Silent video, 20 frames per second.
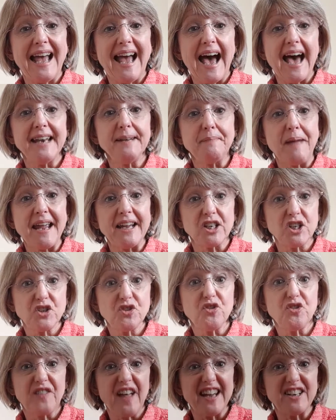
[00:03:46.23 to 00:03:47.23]
and make
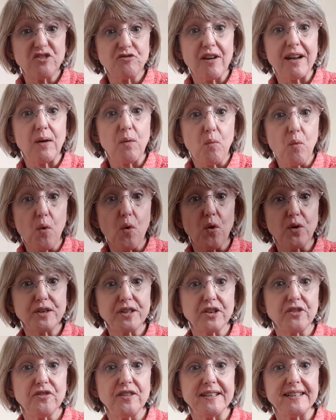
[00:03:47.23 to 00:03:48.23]
sure they drink
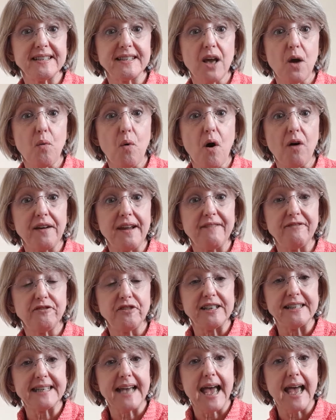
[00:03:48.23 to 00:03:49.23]
water and so on
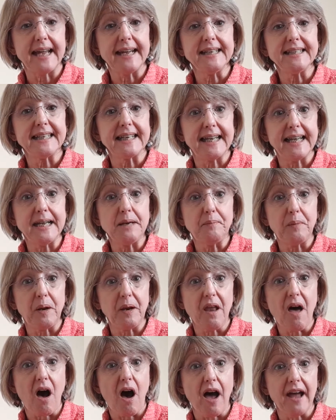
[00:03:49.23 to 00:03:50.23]
every day to keep
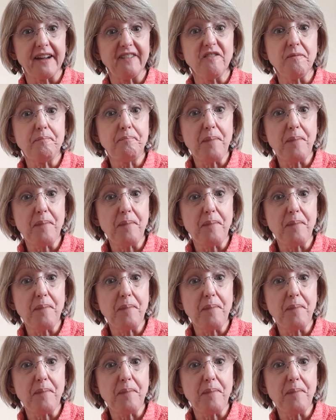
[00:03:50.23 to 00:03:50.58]
alive.